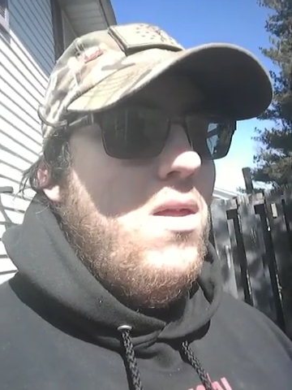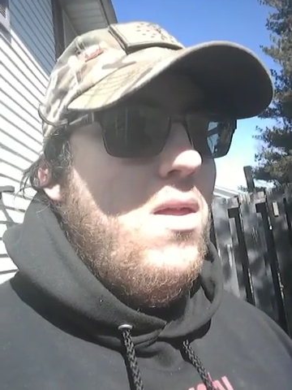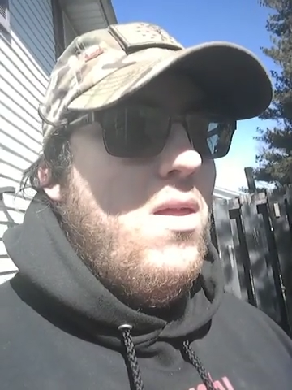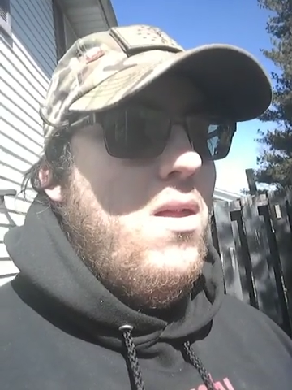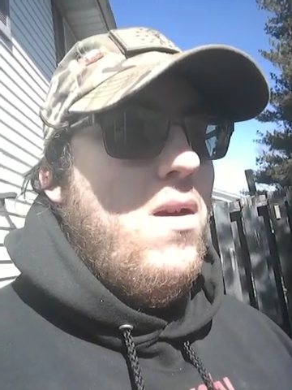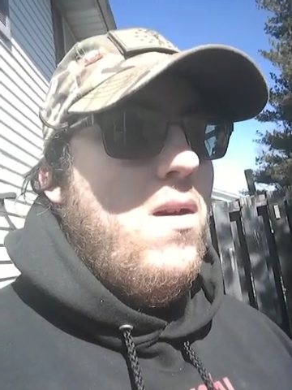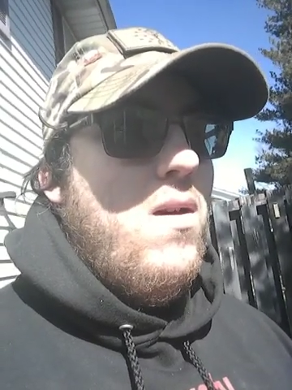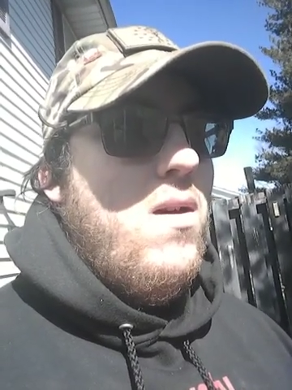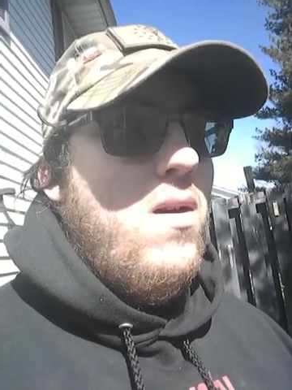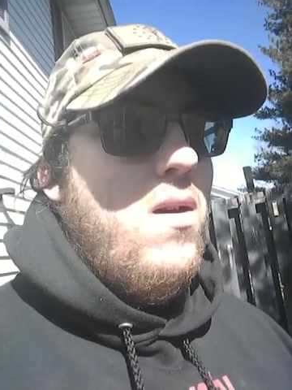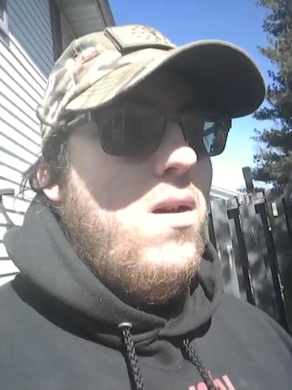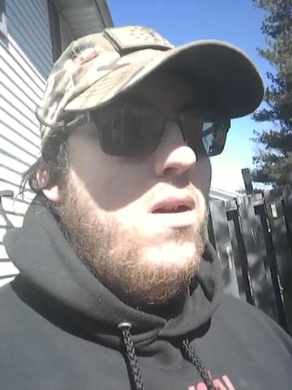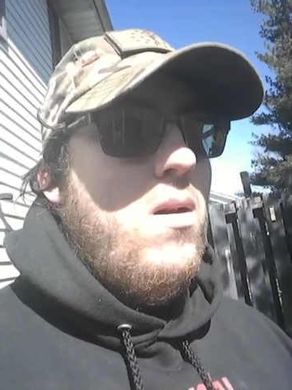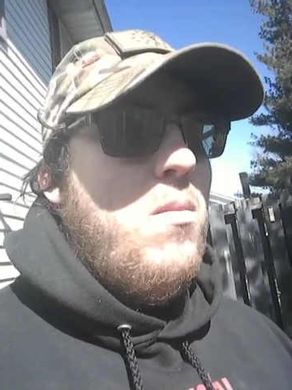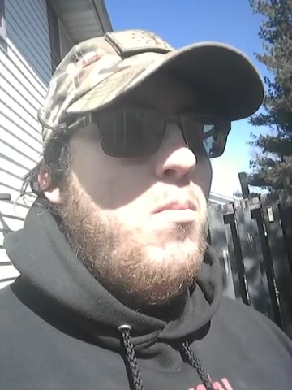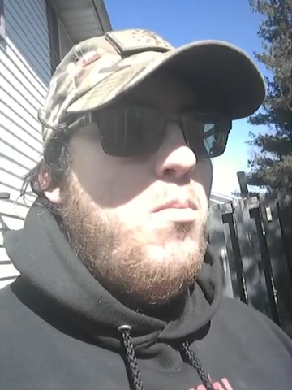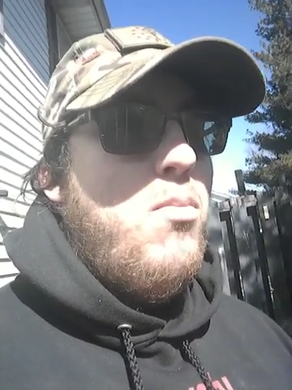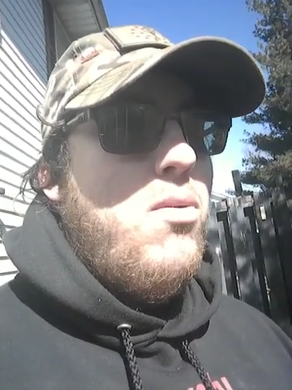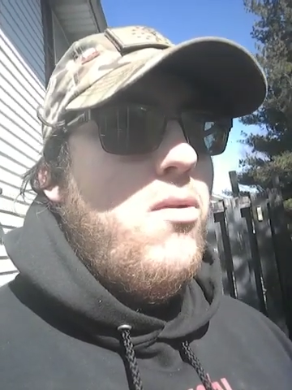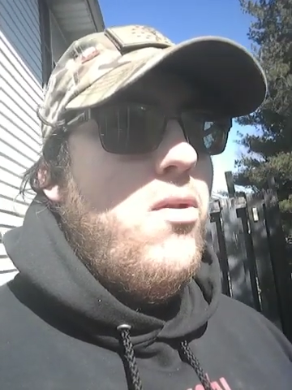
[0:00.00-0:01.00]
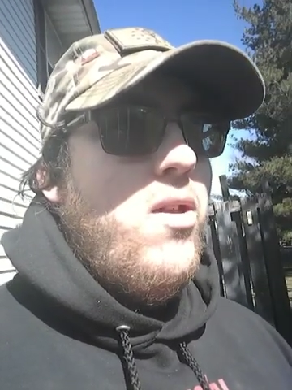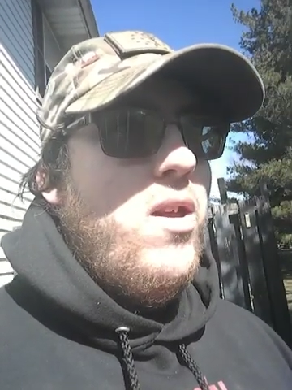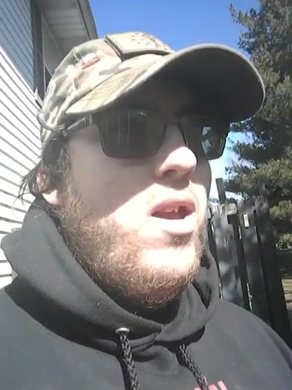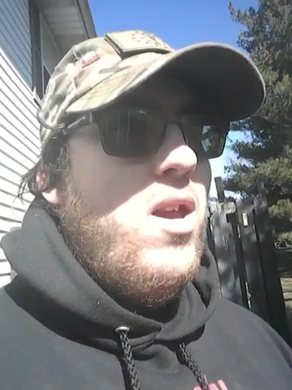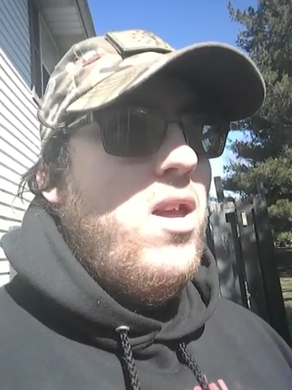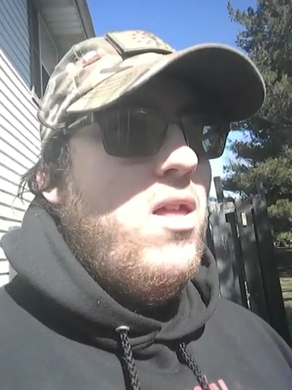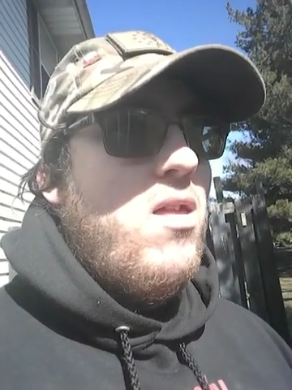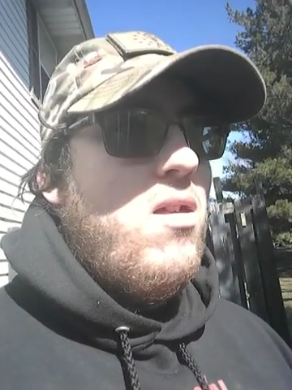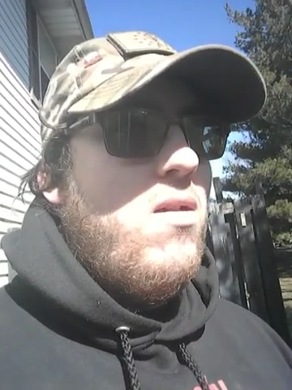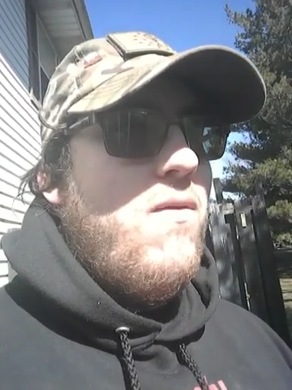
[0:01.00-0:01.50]
the
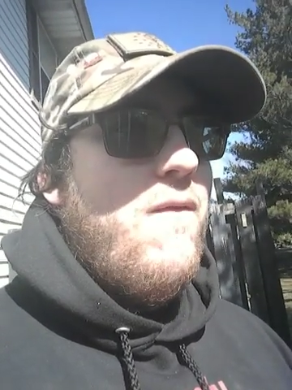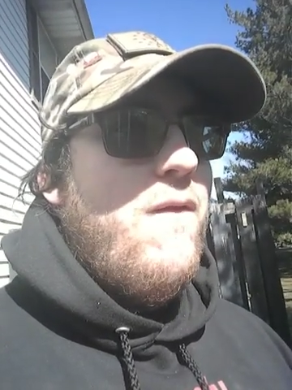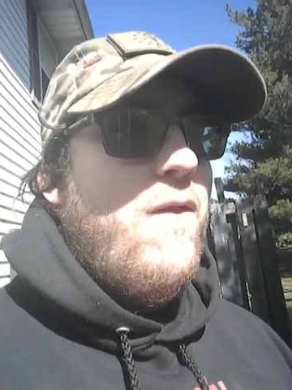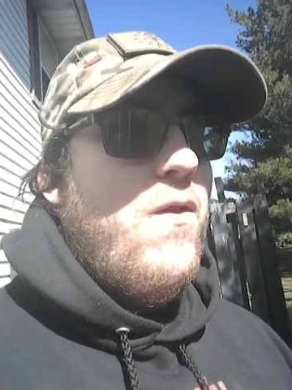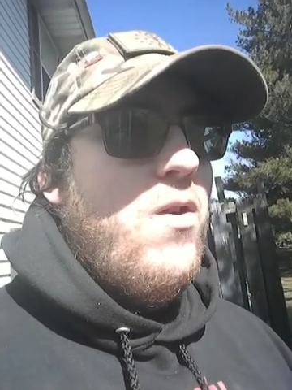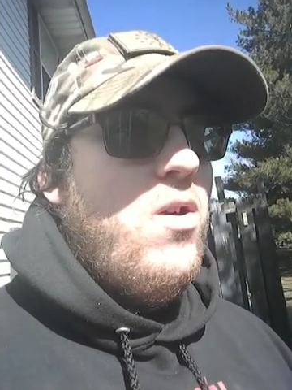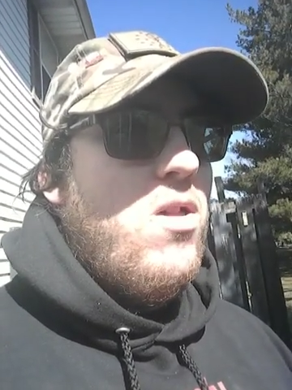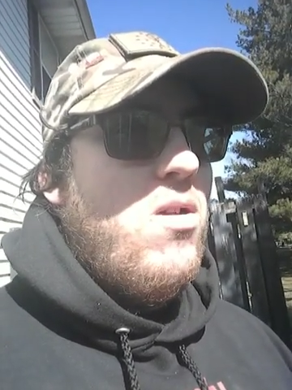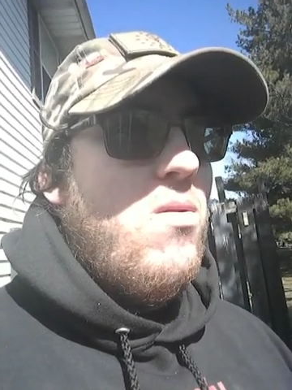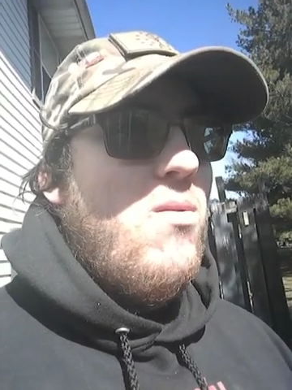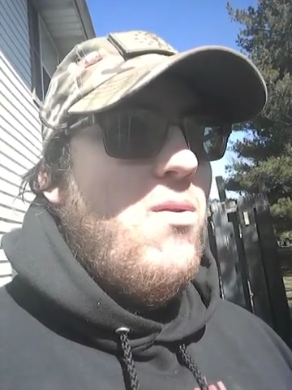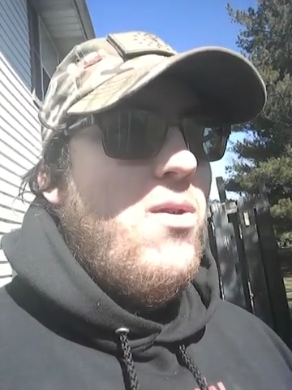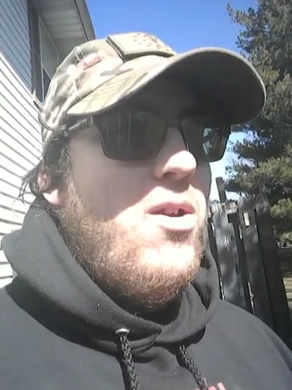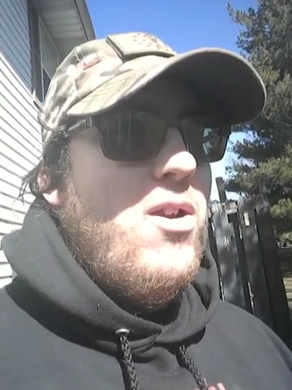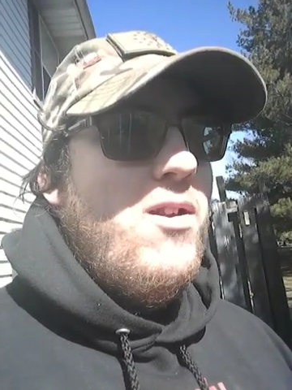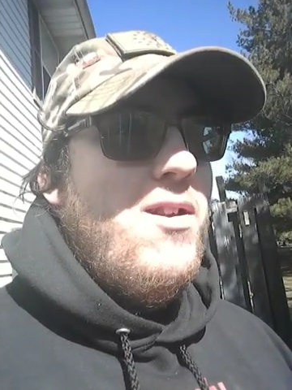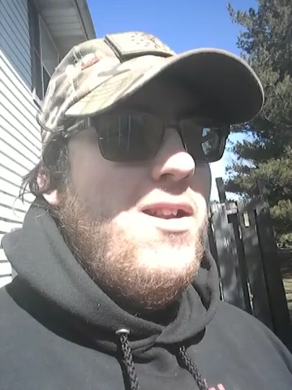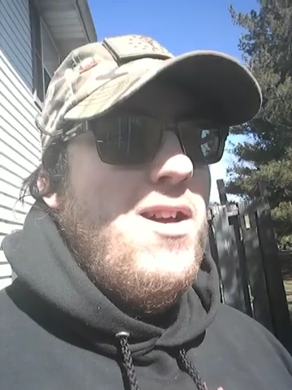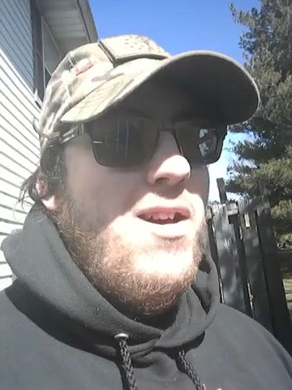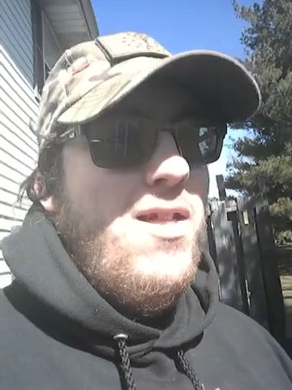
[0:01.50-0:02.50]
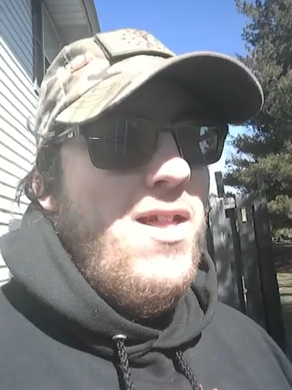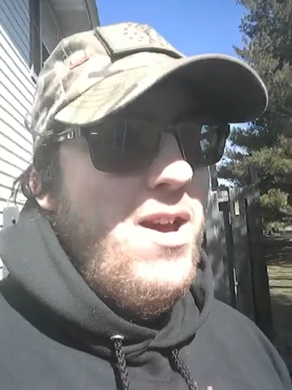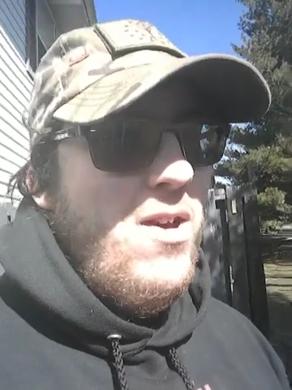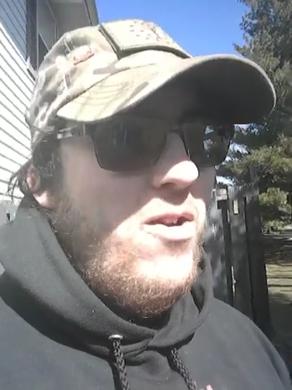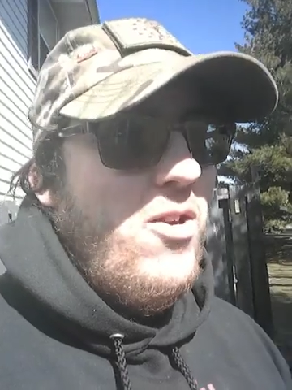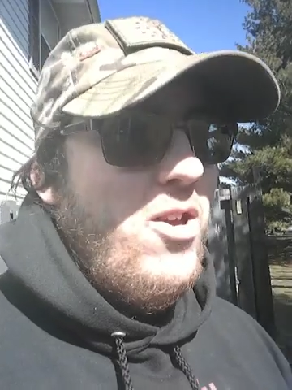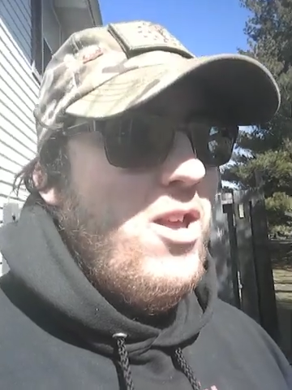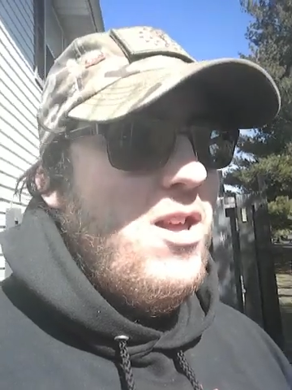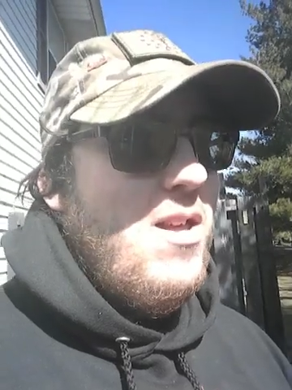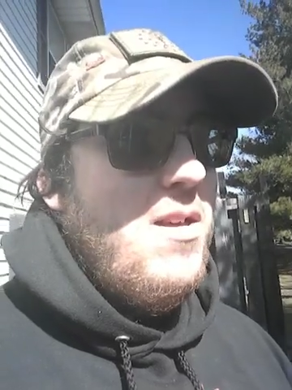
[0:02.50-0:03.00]
police force would
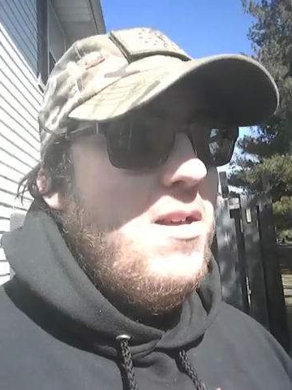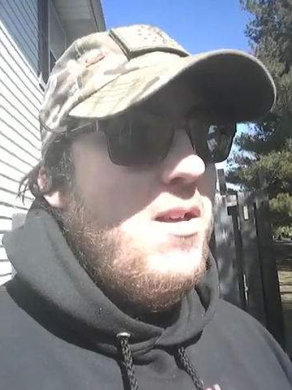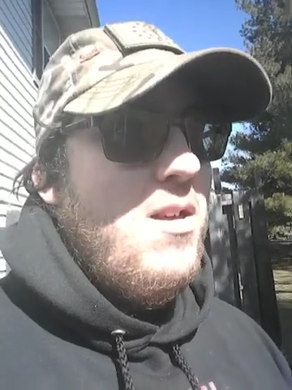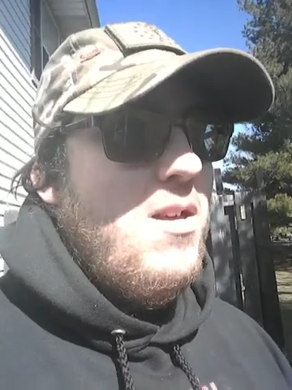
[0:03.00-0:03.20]
allow it.